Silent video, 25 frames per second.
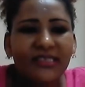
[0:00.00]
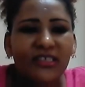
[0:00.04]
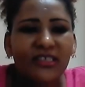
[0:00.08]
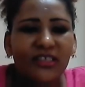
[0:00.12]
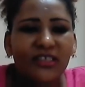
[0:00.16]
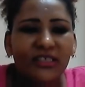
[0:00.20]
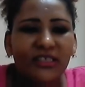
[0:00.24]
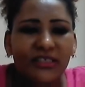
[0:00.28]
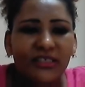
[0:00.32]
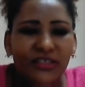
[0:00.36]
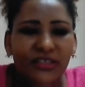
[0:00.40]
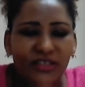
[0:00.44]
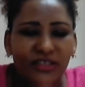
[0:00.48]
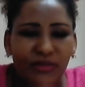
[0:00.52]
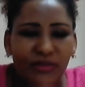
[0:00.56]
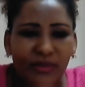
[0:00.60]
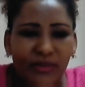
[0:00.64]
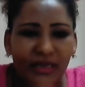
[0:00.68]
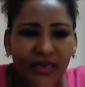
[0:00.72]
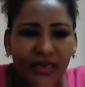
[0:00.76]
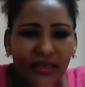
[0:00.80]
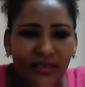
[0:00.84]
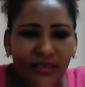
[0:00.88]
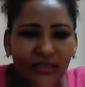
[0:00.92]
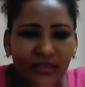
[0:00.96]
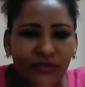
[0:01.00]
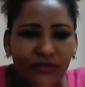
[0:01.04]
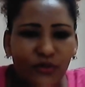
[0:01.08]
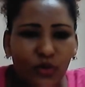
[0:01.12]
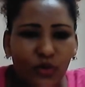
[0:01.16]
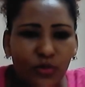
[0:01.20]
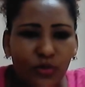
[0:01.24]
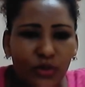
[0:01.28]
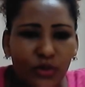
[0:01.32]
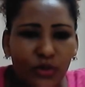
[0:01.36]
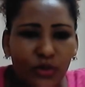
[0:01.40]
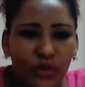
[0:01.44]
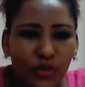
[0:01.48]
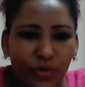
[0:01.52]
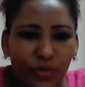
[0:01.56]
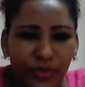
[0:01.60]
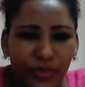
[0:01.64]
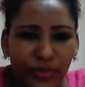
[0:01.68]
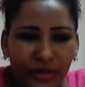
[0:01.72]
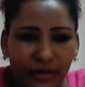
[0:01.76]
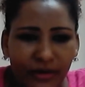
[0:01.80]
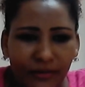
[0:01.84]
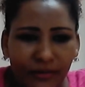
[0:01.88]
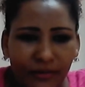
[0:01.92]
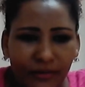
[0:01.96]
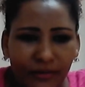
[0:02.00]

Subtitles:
Sagesse di Beirut from Ethiopia.